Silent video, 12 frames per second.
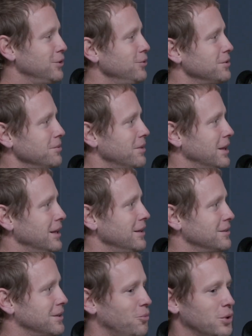do some
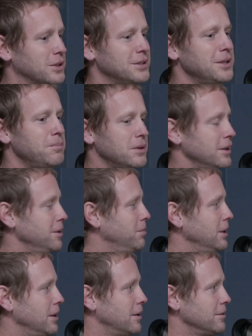things that would typically
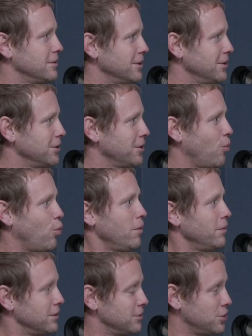be considered a
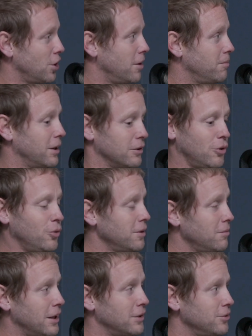woman's job, but
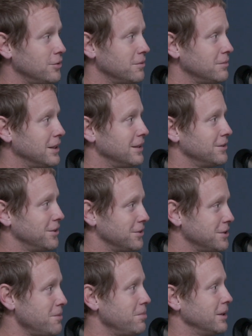Lauren might do some things that are
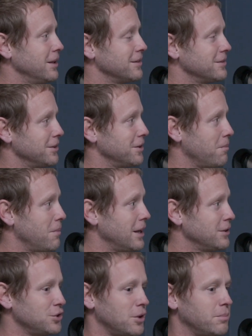typically considered a
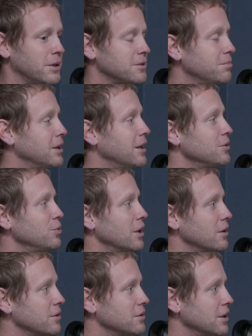man's job, but it's because we
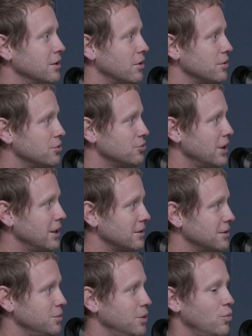understand our
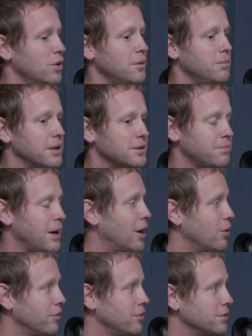strengths and we want to be as
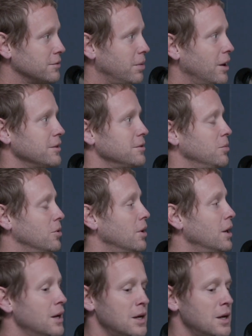powerful as possible,